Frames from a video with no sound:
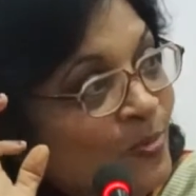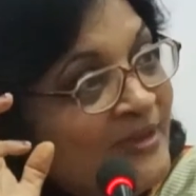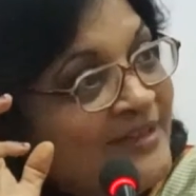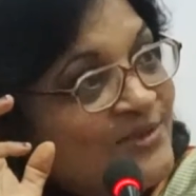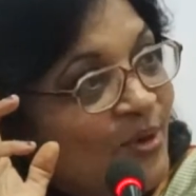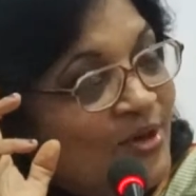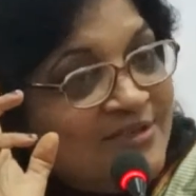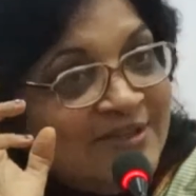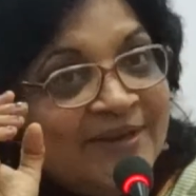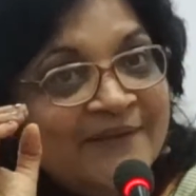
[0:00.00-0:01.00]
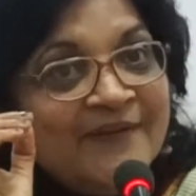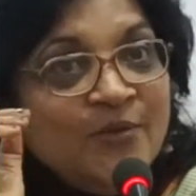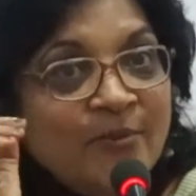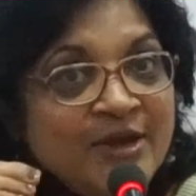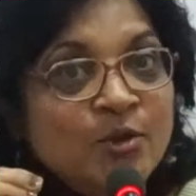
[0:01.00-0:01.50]
The problem with this
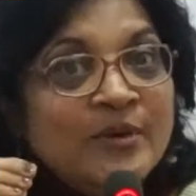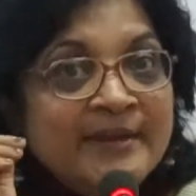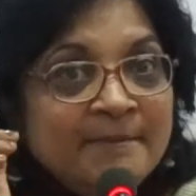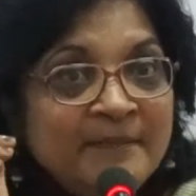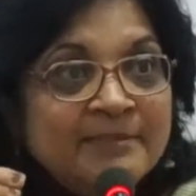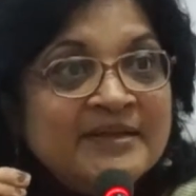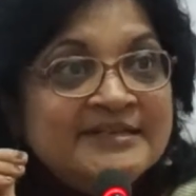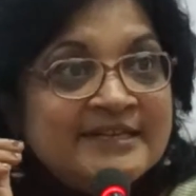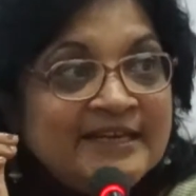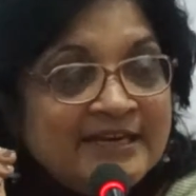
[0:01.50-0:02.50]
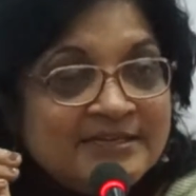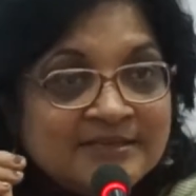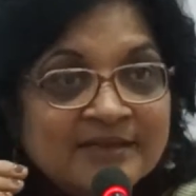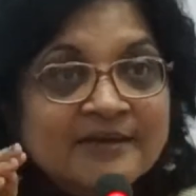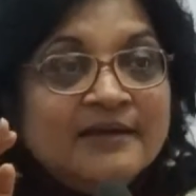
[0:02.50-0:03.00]
was that when you were
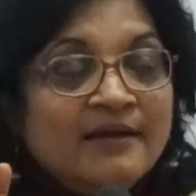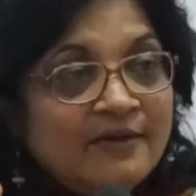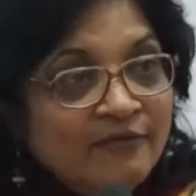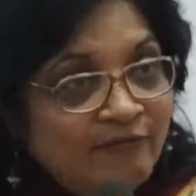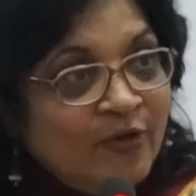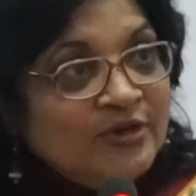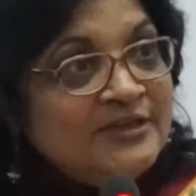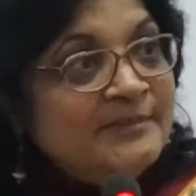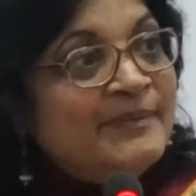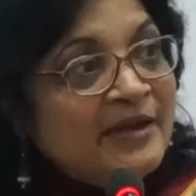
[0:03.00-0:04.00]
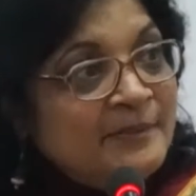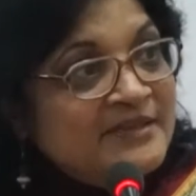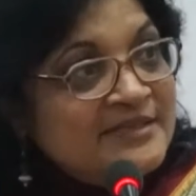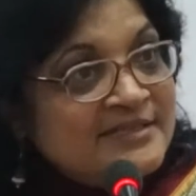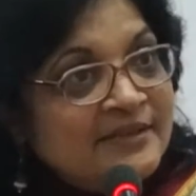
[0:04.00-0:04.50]
implementing it for
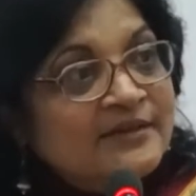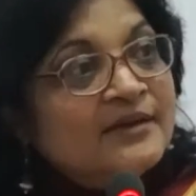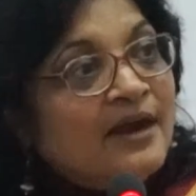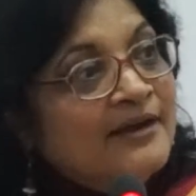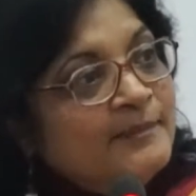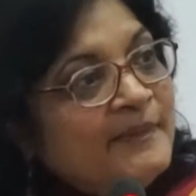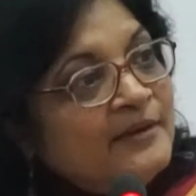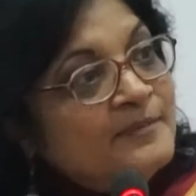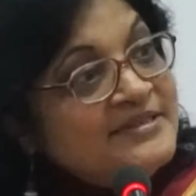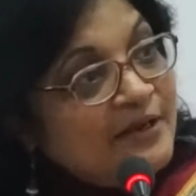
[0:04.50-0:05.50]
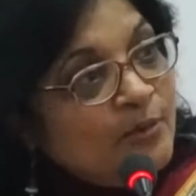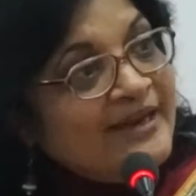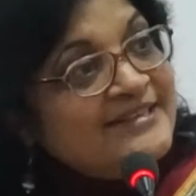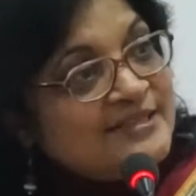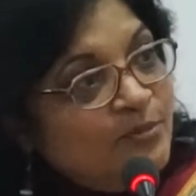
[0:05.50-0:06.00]
the departments, our
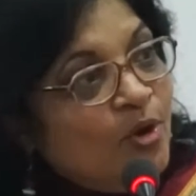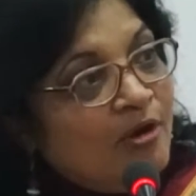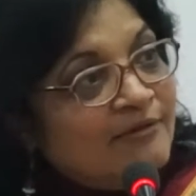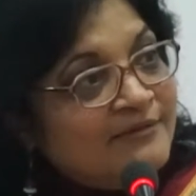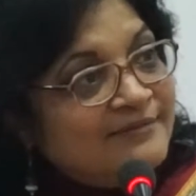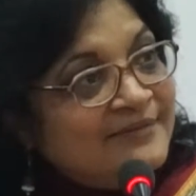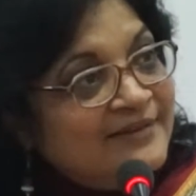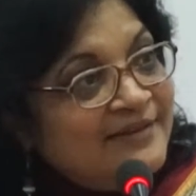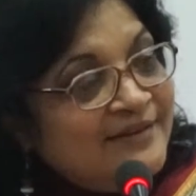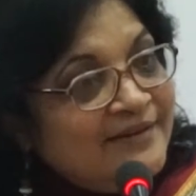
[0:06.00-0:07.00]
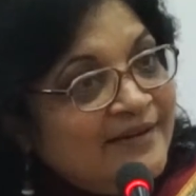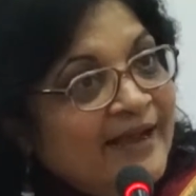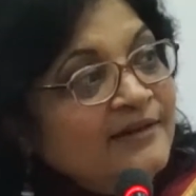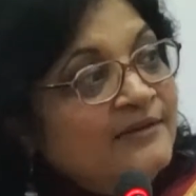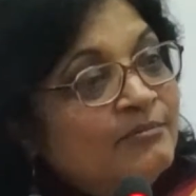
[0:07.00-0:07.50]
departments are quite small
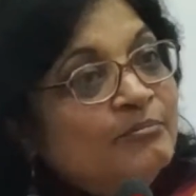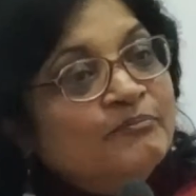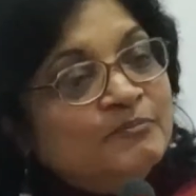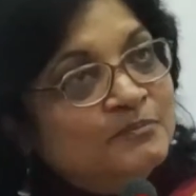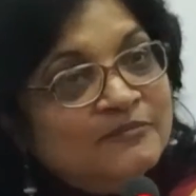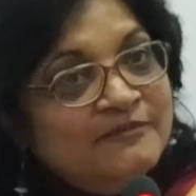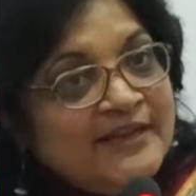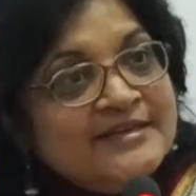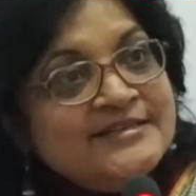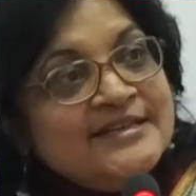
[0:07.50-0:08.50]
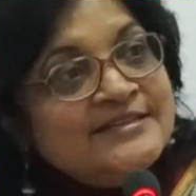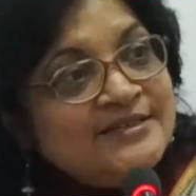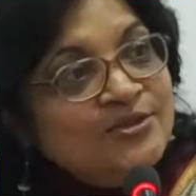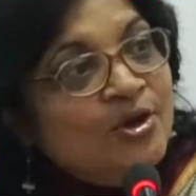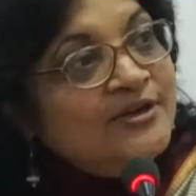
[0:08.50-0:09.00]
and
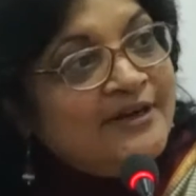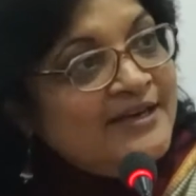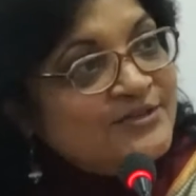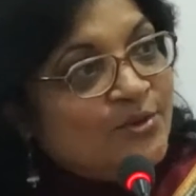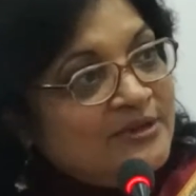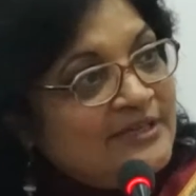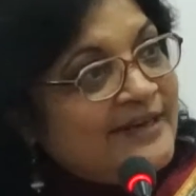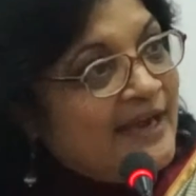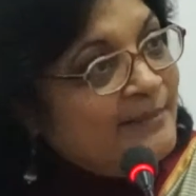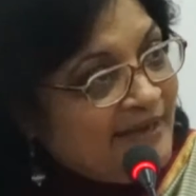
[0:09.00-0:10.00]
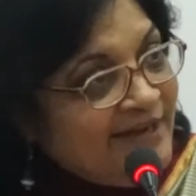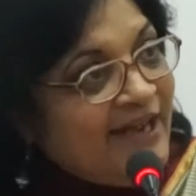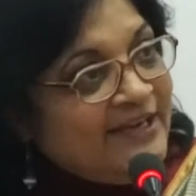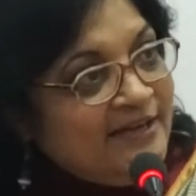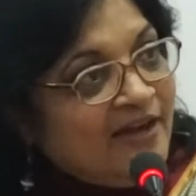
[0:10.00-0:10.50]
vacancies did not arise all the
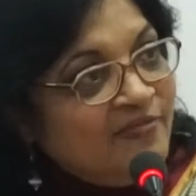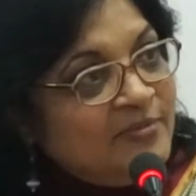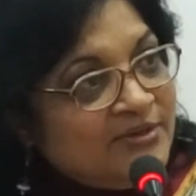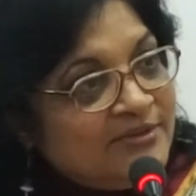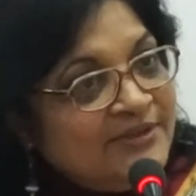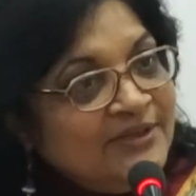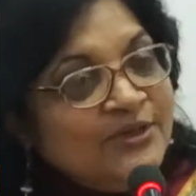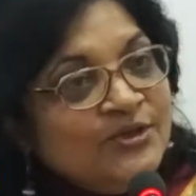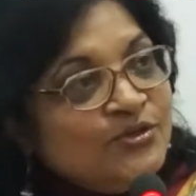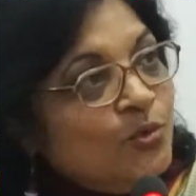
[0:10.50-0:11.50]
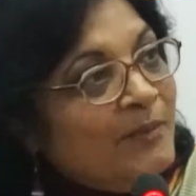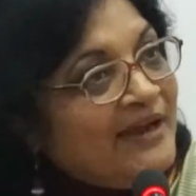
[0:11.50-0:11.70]
time, unlike in government.